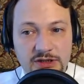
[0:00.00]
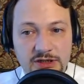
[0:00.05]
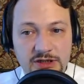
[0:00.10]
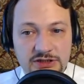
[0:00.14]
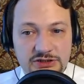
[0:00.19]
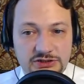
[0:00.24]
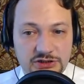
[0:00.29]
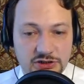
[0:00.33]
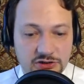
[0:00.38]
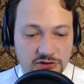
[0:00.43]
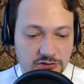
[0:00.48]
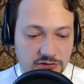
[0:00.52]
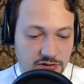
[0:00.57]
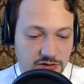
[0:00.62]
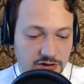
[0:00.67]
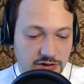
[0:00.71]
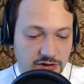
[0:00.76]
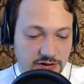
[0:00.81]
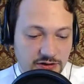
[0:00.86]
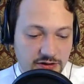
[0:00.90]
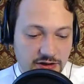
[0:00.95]
So
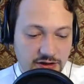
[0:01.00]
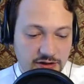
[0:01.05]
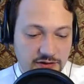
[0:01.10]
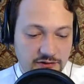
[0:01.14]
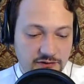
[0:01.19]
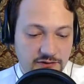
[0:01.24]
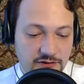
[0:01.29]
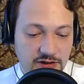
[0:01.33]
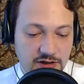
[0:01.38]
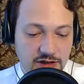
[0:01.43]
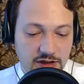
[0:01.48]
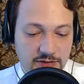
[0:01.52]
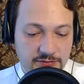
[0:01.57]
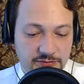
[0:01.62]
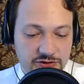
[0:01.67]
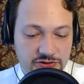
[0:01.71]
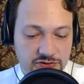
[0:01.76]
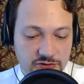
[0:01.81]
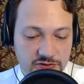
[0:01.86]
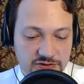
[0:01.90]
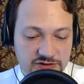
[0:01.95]
in the
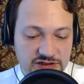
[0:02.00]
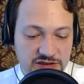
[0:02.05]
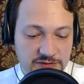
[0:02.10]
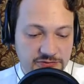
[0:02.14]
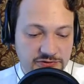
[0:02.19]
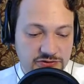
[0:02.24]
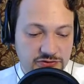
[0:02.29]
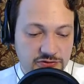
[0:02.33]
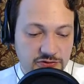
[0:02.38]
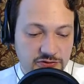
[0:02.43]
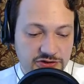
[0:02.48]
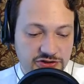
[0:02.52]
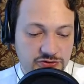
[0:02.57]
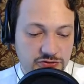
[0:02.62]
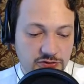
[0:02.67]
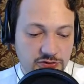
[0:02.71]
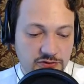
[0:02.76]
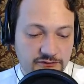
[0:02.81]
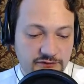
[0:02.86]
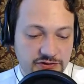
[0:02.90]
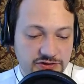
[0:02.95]
Amazon Simple Storage
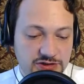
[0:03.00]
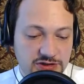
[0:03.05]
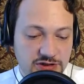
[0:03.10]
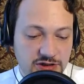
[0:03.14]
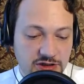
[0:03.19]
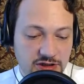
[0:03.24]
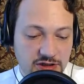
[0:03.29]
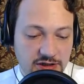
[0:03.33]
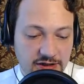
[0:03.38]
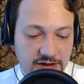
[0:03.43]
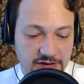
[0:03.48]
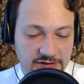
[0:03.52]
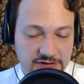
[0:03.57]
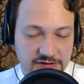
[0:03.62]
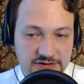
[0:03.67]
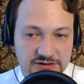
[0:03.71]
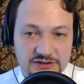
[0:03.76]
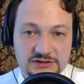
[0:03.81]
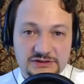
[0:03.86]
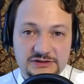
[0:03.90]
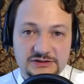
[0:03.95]
Service, it
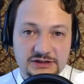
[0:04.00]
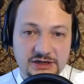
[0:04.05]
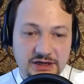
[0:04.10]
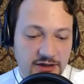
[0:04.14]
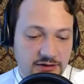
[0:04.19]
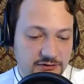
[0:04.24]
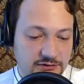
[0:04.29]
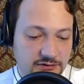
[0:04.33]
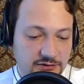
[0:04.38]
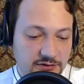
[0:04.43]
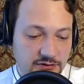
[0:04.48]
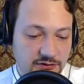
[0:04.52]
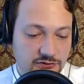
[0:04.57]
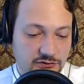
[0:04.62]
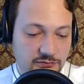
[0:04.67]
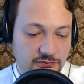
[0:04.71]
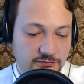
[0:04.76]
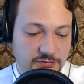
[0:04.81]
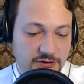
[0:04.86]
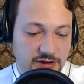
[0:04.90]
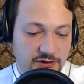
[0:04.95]
is designed to
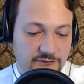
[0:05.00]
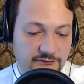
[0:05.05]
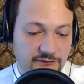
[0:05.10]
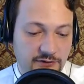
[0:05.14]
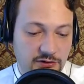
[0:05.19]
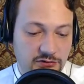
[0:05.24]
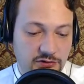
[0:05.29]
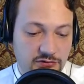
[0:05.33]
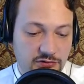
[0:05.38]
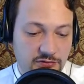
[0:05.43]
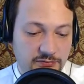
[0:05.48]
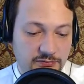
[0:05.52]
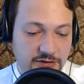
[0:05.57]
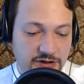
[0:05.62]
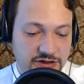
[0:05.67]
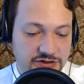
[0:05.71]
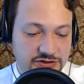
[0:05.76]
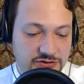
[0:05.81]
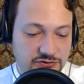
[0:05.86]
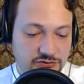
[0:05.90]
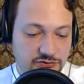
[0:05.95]
be very
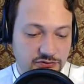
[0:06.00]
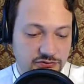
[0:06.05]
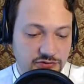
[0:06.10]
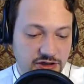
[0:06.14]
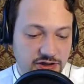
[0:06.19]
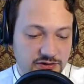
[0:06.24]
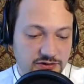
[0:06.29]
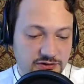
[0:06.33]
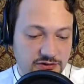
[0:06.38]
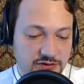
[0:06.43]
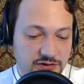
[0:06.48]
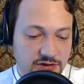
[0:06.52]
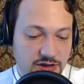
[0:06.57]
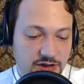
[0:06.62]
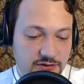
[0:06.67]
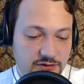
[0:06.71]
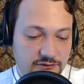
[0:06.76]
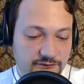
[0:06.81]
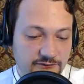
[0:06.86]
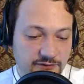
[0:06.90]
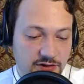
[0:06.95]
robust to read
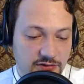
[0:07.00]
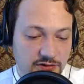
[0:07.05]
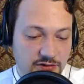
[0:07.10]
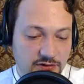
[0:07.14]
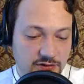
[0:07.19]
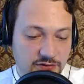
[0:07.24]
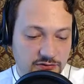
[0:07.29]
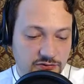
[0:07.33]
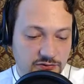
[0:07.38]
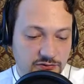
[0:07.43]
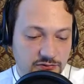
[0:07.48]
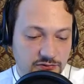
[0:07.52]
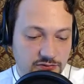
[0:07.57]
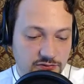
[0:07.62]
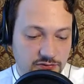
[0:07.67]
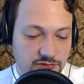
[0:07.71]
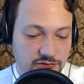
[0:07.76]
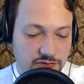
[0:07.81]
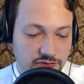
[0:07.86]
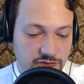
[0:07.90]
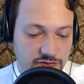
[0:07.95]
and
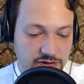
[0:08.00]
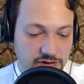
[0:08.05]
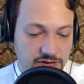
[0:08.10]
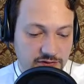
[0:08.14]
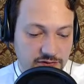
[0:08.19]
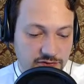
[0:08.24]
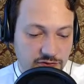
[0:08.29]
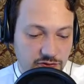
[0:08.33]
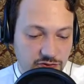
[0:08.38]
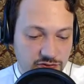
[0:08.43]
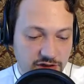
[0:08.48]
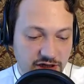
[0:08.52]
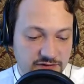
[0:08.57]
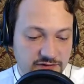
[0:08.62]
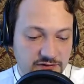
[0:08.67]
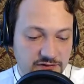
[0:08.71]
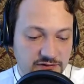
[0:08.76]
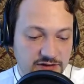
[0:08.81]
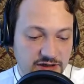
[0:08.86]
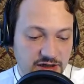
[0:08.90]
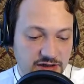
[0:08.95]
to write
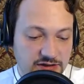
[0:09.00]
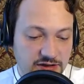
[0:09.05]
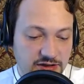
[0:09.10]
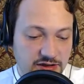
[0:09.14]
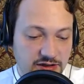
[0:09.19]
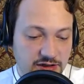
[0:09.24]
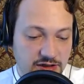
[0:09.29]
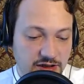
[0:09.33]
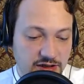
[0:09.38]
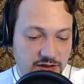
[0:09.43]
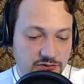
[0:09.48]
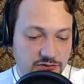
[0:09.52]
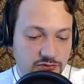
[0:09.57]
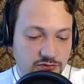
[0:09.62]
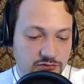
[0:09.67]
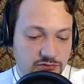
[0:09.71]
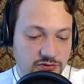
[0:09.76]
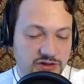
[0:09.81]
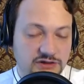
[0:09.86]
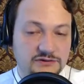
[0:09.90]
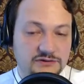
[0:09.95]
the data and to
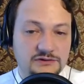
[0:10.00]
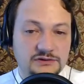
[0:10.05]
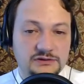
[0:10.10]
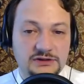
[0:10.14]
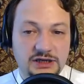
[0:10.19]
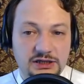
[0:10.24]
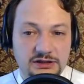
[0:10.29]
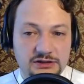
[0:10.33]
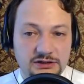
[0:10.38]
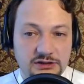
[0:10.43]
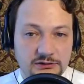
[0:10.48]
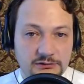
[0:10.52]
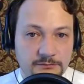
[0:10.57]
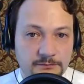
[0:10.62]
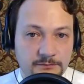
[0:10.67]
read the data.